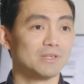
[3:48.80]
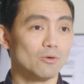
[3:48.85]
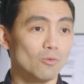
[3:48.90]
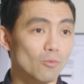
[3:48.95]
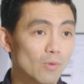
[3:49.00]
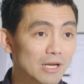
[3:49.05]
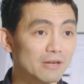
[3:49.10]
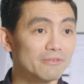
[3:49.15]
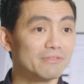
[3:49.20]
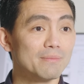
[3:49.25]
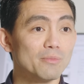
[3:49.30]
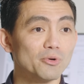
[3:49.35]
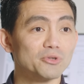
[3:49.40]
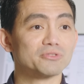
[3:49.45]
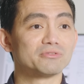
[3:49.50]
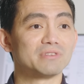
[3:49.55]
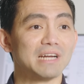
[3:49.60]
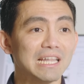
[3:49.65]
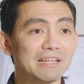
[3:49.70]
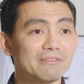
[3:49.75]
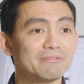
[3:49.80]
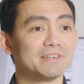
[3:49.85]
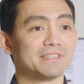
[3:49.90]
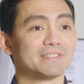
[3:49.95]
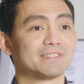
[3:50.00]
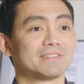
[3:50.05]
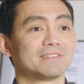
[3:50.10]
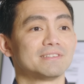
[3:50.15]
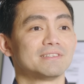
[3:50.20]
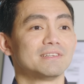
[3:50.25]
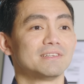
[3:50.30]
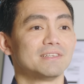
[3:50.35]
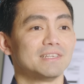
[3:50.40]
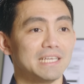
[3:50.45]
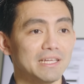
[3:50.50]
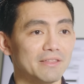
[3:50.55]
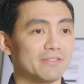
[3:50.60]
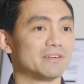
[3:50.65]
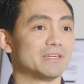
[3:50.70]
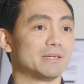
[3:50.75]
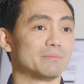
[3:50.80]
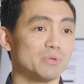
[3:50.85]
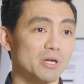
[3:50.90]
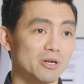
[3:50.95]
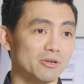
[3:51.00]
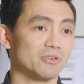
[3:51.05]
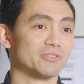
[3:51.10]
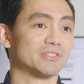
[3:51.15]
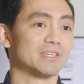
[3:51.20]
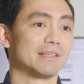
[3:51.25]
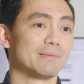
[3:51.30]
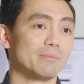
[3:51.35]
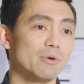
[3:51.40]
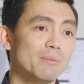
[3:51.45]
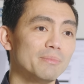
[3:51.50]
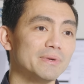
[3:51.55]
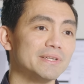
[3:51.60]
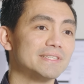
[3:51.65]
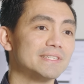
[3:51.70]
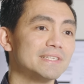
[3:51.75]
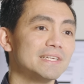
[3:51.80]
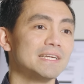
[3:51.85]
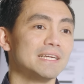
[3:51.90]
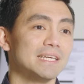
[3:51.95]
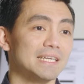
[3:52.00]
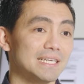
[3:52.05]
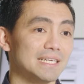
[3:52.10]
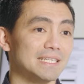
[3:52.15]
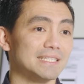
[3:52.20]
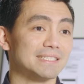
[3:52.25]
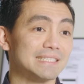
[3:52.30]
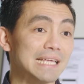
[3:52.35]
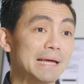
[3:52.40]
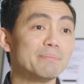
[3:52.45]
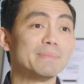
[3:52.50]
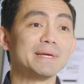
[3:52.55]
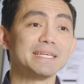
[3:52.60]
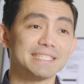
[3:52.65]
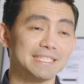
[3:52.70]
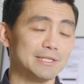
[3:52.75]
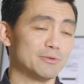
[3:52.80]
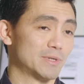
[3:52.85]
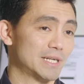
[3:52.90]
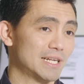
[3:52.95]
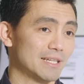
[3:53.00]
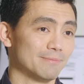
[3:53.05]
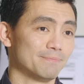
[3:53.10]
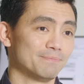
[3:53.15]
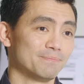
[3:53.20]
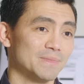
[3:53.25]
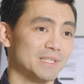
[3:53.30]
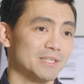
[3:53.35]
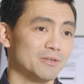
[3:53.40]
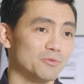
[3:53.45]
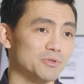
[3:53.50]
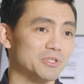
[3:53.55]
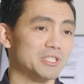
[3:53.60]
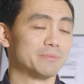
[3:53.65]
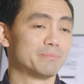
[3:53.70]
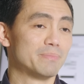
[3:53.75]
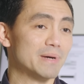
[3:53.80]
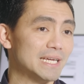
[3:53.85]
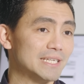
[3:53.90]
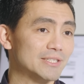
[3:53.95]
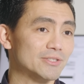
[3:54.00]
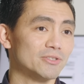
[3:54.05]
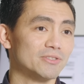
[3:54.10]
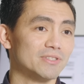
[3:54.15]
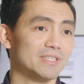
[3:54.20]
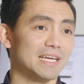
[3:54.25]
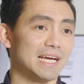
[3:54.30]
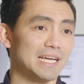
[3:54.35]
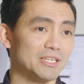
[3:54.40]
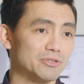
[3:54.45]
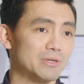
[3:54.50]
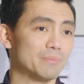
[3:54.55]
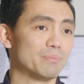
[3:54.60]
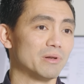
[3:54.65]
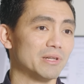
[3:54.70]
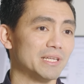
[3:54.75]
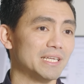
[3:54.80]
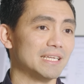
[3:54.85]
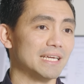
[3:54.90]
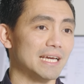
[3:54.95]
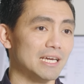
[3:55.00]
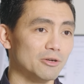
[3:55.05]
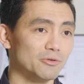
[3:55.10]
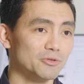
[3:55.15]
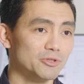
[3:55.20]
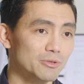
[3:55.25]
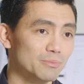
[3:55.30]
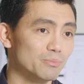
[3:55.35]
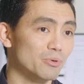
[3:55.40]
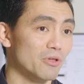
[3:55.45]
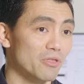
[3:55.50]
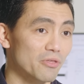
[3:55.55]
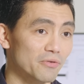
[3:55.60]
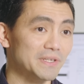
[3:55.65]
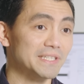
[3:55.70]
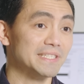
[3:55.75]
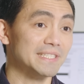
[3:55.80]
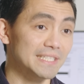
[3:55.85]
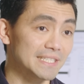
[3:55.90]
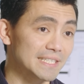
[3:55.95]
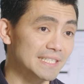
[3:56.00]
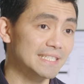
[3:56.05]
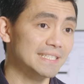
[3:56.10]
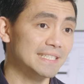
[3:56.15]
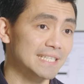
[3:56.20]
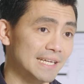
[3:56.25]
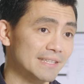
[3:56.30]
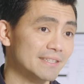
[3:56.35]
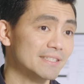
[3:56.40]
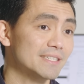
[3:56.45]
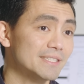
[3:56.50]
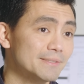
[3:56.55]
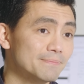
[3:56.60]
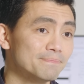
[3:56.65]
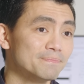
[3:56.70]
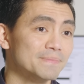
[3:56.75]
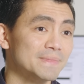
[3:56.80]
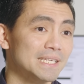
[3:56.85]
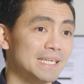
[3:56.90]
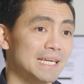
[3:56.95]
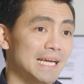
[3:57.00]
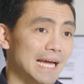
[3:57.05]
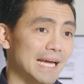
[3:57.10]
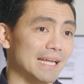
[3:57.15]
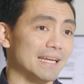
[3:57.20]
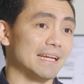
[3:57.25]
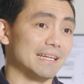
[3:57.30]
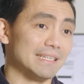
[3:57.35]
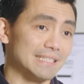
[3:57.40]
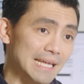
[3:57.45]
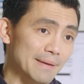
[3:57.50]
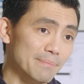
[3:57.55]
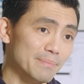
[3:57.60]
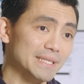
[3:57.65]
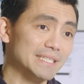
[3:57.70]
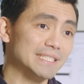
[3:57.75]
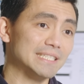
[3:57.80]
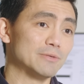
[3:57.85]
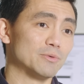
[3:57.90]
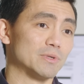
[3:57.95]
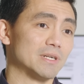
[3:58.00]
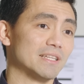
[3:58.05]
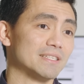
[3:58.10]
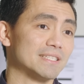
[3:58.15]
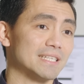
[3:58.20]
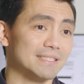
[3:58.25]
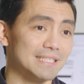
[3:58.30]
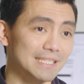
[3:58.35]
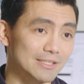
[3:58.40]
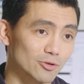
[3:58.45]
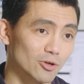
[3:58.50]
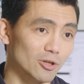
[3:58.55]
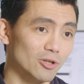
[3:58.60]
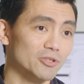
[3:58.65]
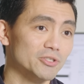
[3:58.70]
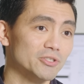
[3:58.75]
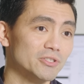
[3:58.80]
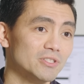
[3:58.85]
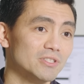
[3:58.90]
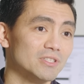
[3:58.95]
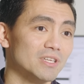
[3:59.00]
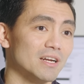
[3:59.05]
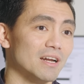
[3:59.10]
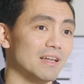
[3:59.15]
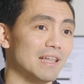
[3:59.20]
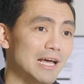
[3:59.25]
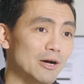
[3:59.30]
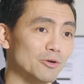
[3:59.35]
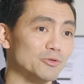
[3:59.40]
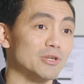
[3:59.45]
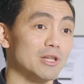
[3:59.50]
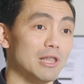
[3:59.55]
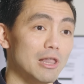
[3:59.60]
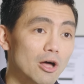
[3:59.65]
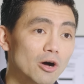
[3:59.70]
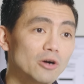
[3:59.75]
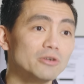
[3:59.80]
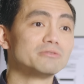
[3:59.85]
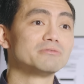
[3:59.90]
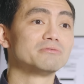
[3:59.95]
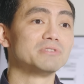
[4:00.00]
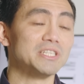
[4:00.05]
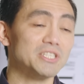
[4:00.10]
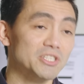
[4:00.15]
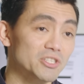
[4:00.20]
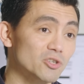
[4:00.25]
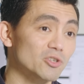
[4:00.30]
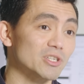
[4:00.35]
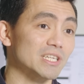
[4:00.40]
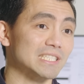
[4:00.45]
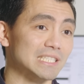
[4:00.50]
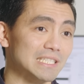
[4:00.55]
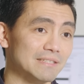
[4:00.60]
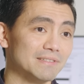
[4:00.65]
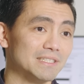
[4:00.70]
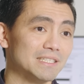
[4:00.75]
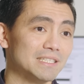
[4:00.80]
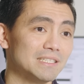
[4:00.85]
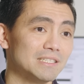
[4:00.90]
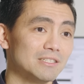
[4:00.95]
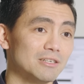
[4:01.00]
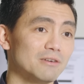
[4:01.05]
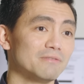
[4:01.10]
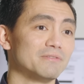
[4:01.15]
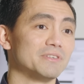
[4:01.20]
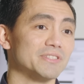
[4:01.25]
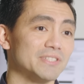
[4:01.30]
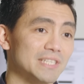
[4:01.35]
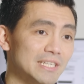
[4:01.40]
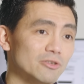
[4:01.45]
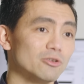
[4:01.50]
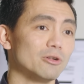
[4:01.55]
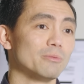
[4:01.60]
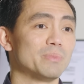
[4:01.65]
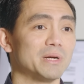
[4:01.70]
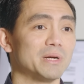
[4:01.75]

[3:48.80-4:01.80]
One of the most relevant Ethernet protocols at the moment is ten base T one L, which is based on the I triple E eight oh two point three C G standard. And ten base T one L is a technology that allows long-reach connectivity over a single